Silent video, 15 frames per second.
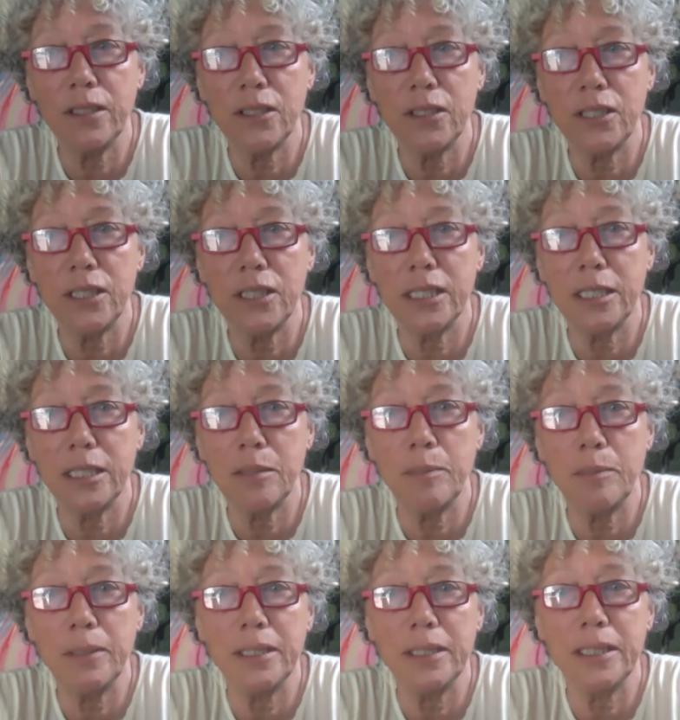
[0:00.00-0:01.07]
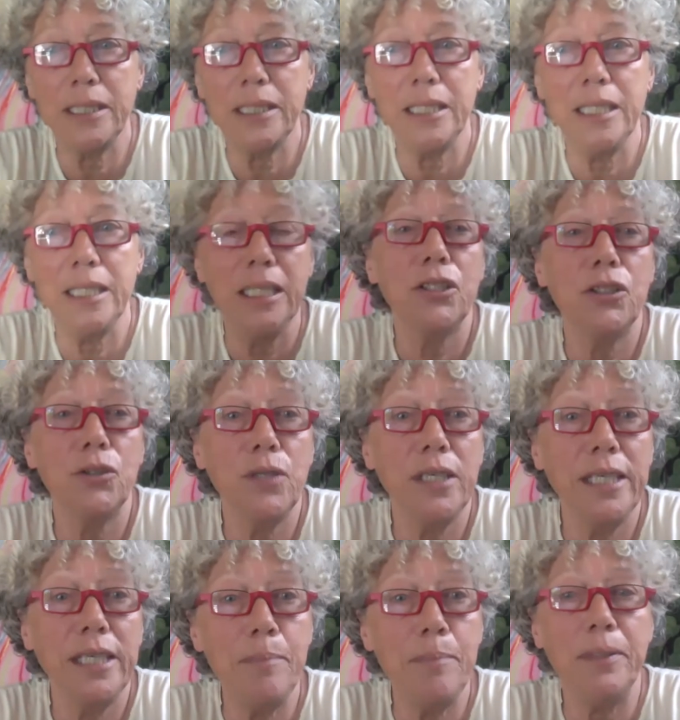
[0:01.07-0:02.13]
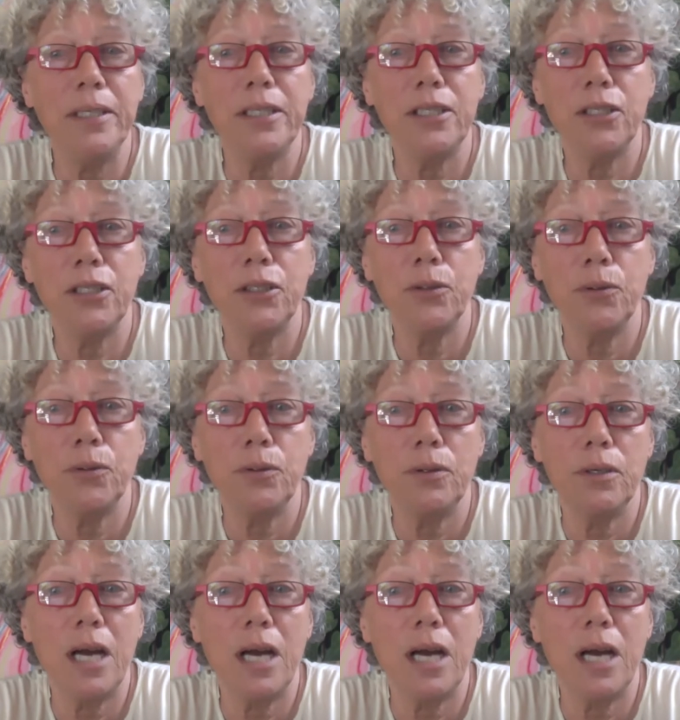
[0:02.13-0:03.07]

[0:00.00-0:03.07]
artistic ability to leap into